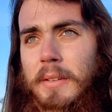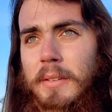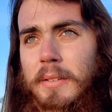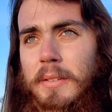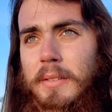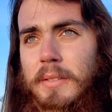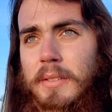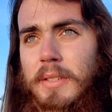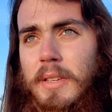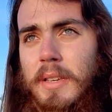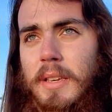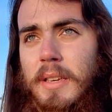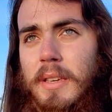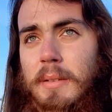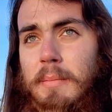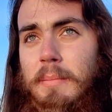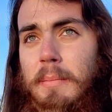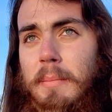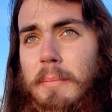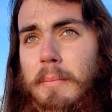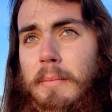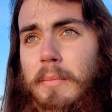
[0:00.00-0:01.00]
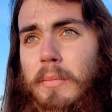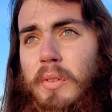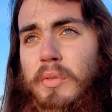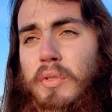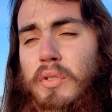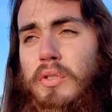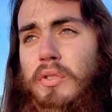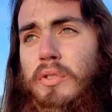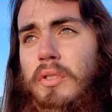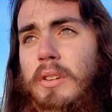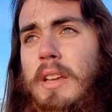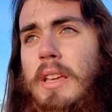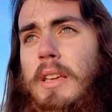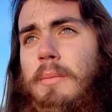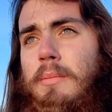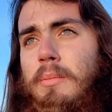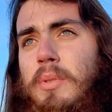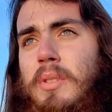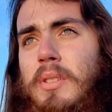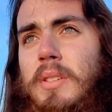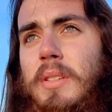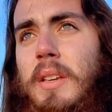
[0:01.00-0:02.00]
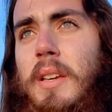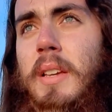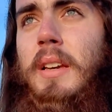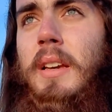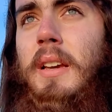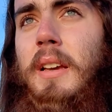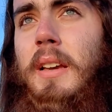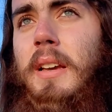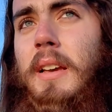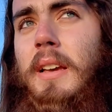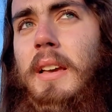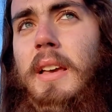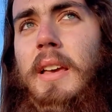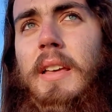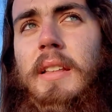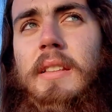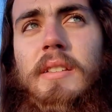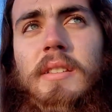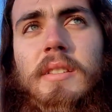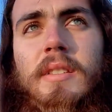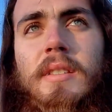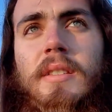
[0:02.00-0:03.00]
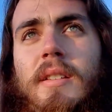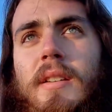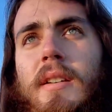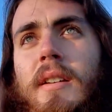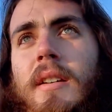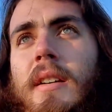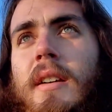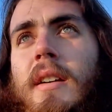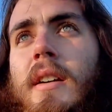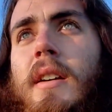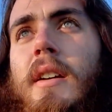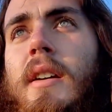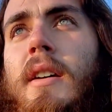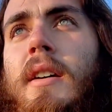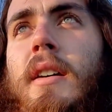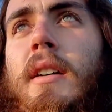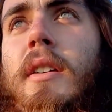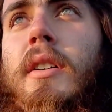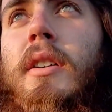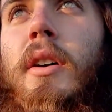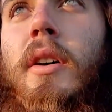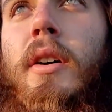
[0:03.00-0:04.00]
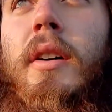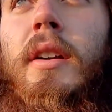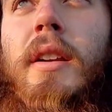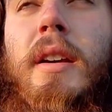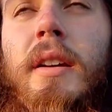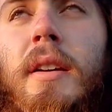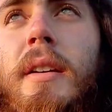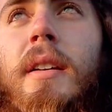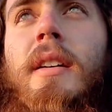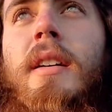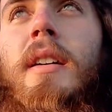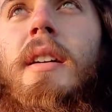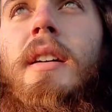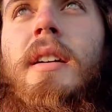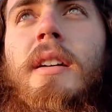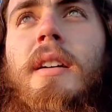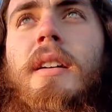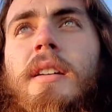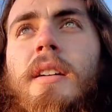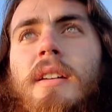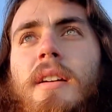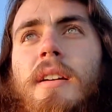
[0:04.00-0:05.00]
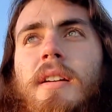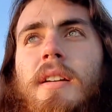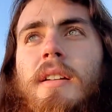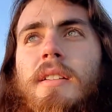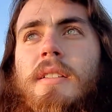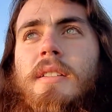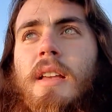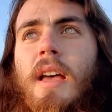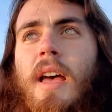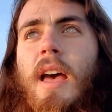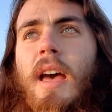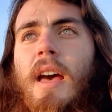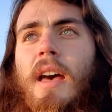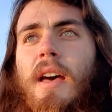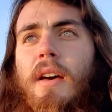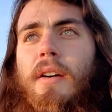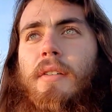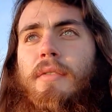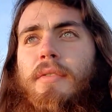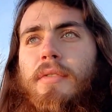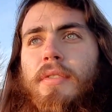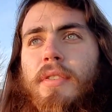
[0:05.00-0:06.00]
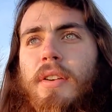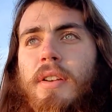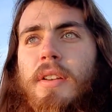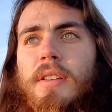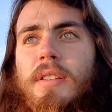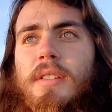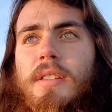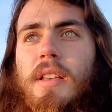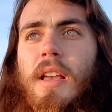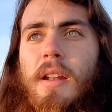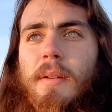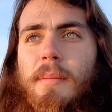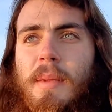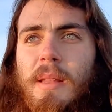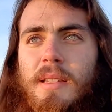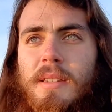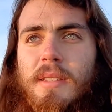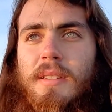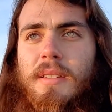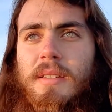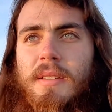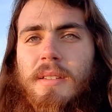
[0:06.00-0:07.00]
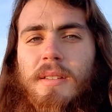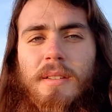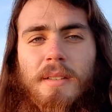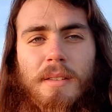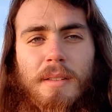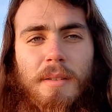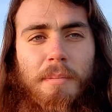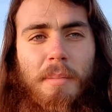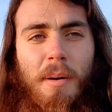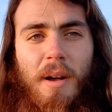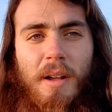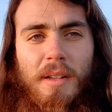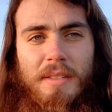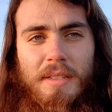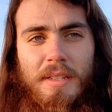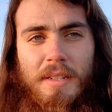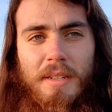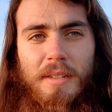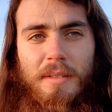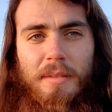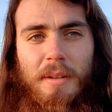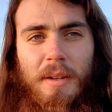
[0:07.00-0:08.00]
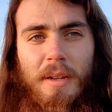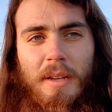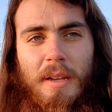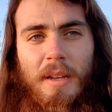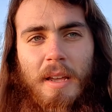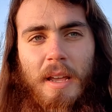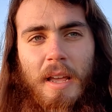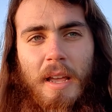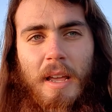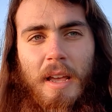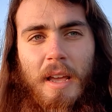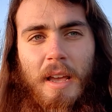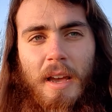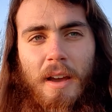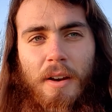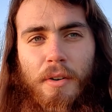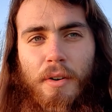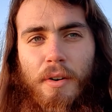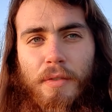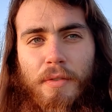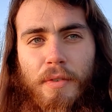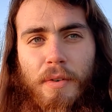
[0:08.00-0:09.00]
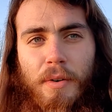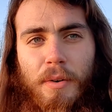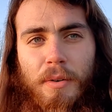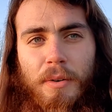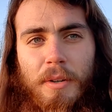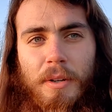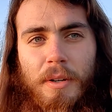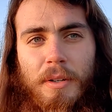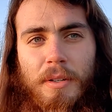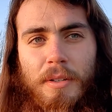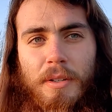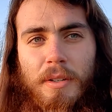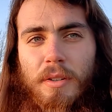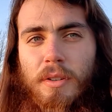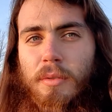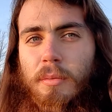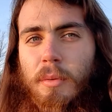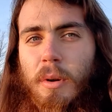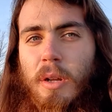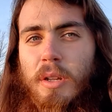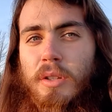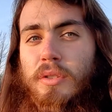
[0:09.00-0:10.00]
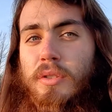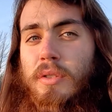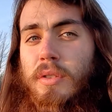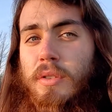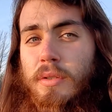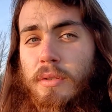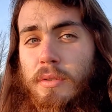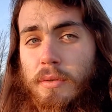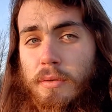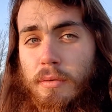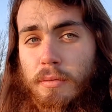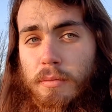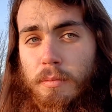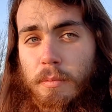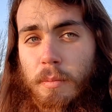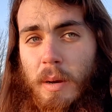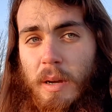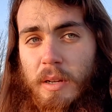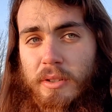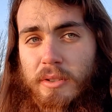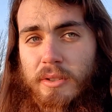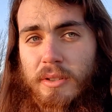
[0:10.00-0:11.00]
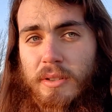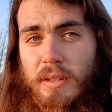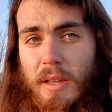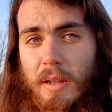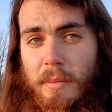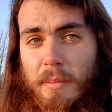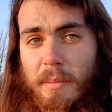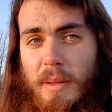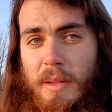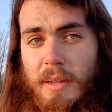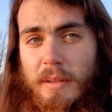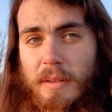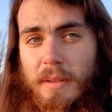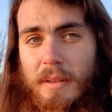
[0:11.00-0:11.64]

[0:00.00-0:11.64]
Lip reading: See, with streams, it's good to have sediments deposited. However, you don't want too much sediment.